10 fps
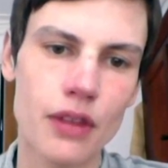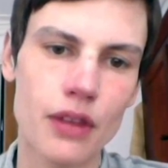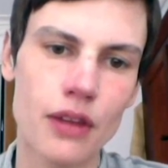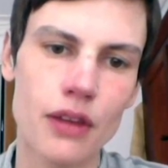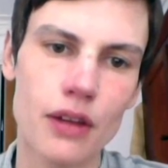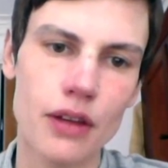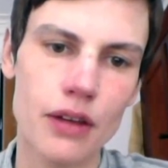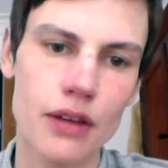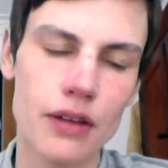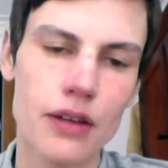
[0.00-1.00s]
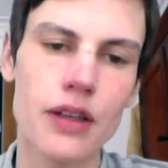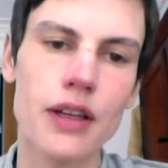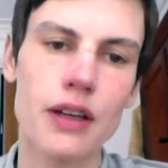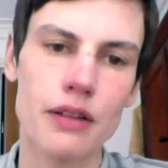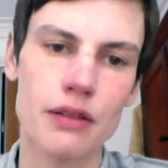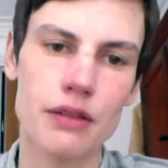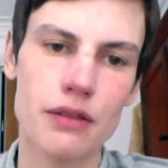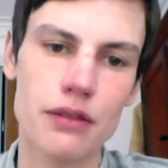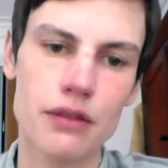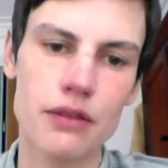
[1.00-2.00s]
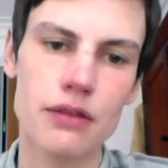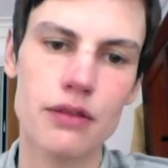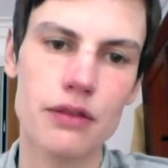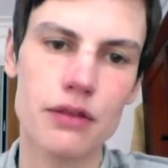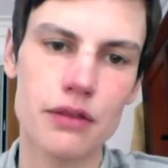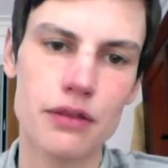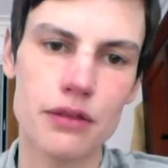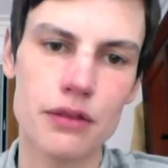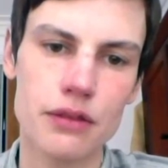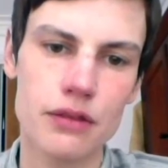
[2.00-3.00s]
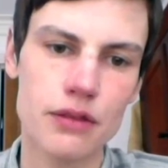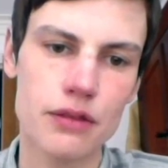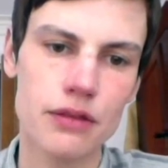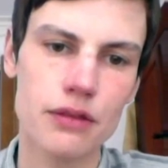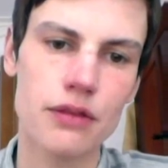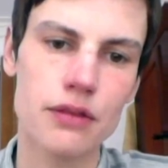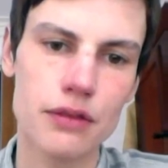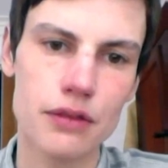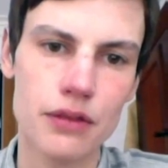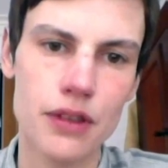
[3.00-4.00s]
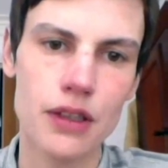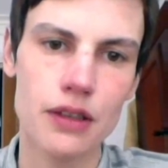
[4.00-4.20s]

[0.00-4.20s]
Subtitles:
(not speaking)